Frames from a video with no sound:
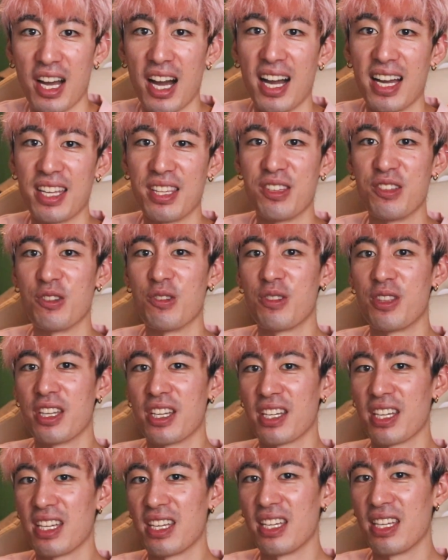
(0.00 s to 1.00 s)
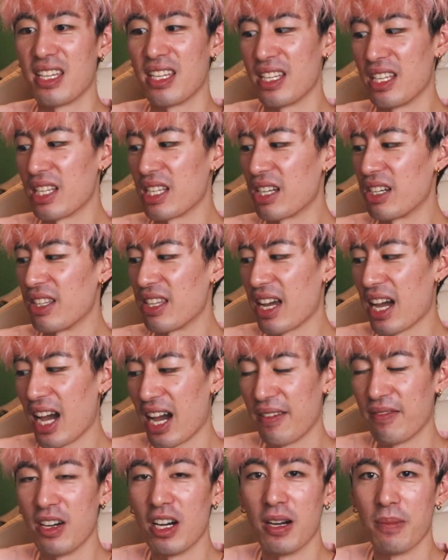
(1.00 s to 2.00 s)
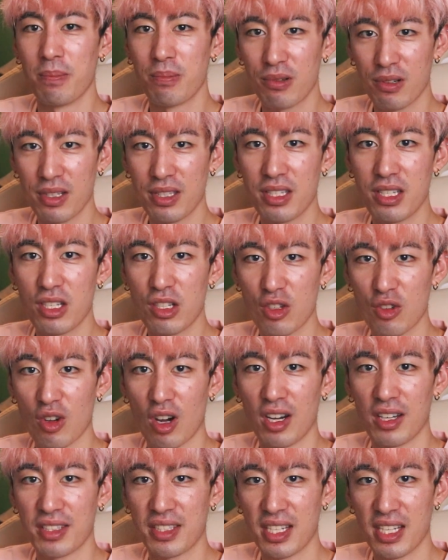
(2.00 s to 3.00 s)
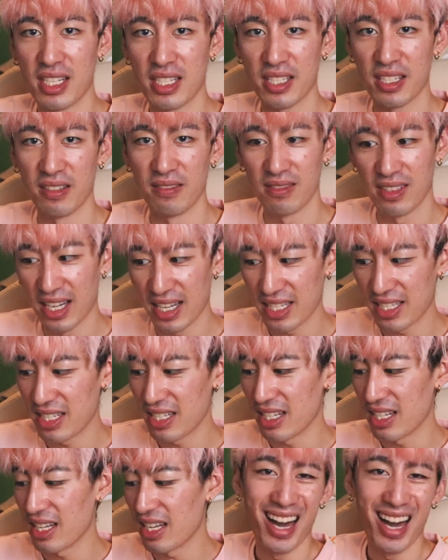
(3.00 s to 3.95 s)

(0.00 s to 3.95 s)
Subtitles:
I do think it is going to have a pretty strong taste of lychee.